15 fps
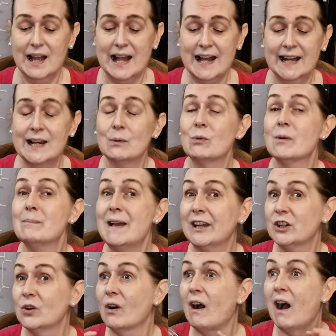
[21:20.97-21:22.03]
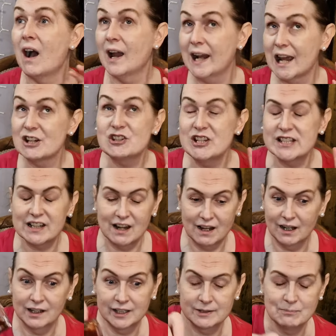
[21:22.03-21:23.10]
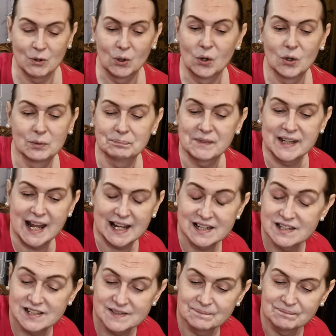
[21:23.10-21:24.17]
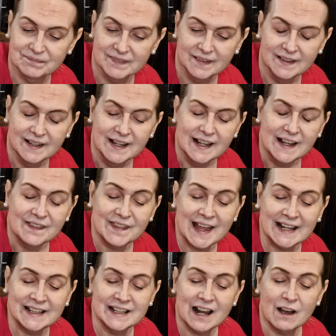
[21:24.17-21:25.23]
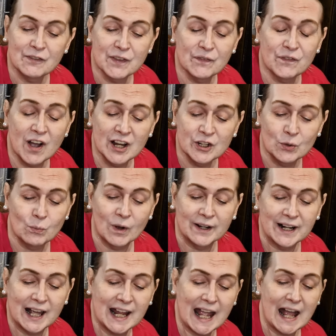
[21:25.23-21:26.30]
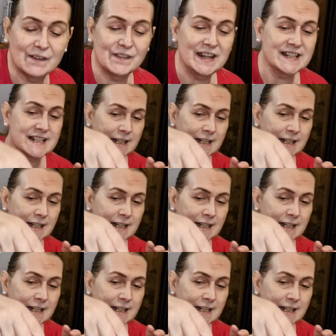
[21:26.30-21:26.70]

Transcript: and it will make your eyelashes curl and more. Yes. Then the final one I have is